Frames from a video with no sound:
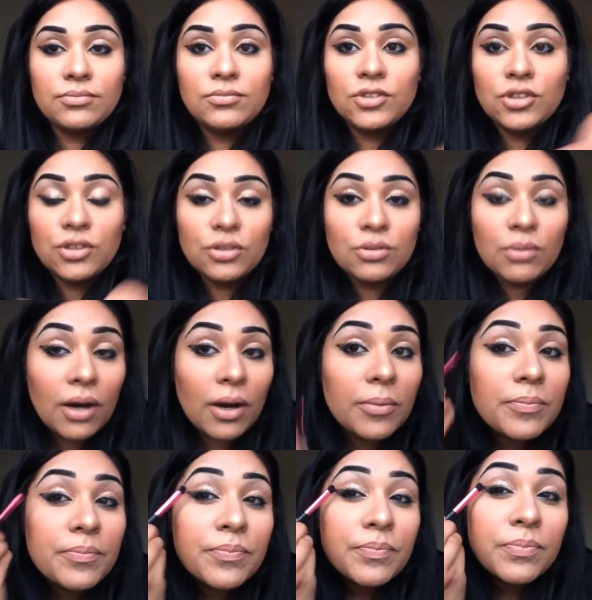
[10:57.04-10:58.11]
Do you know what?
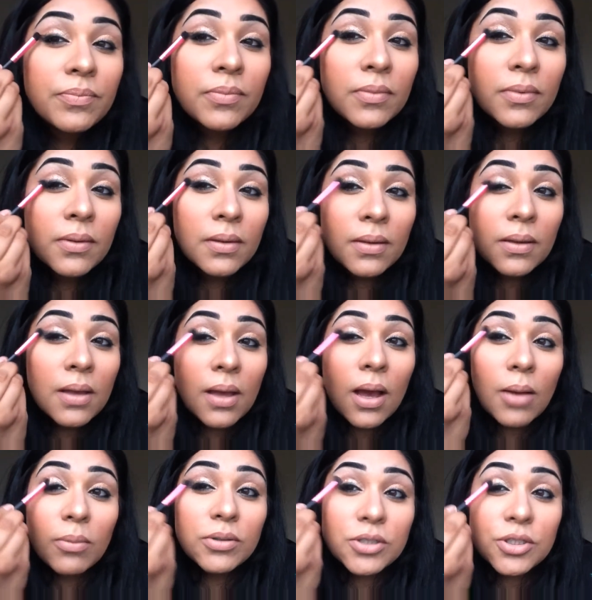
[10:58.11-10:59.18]

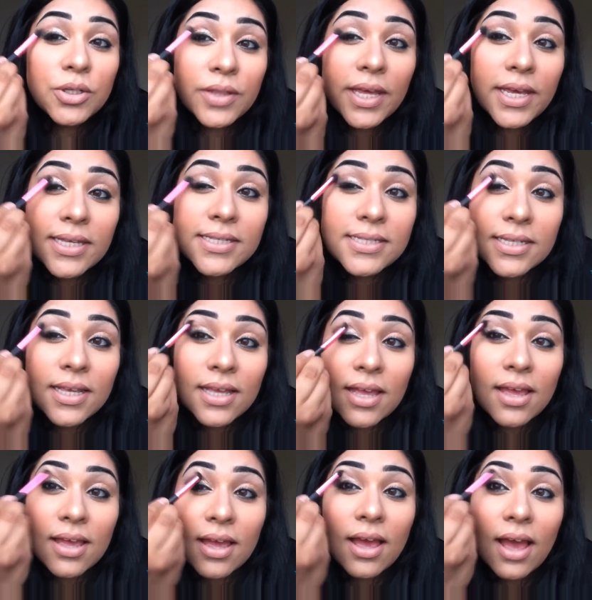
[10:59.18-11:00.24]
I'm gonna do this.
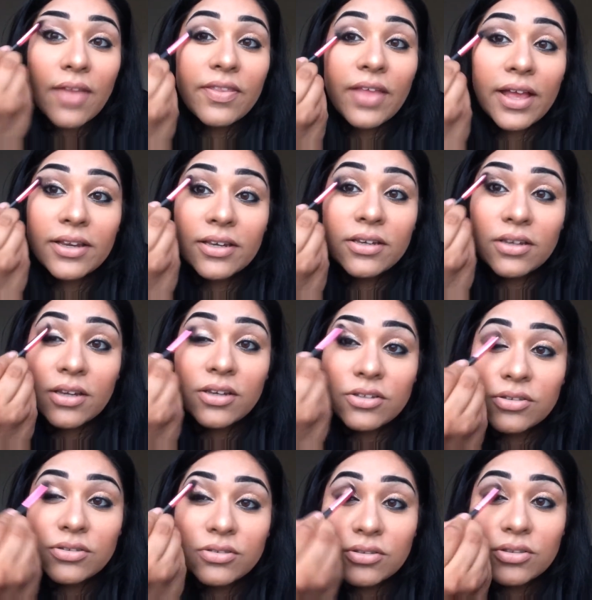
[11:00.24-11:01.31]
And then,
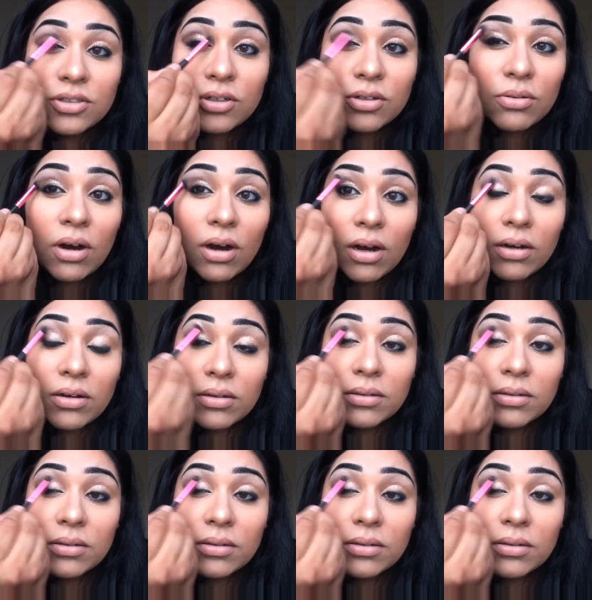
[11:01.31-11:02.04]
do you know what?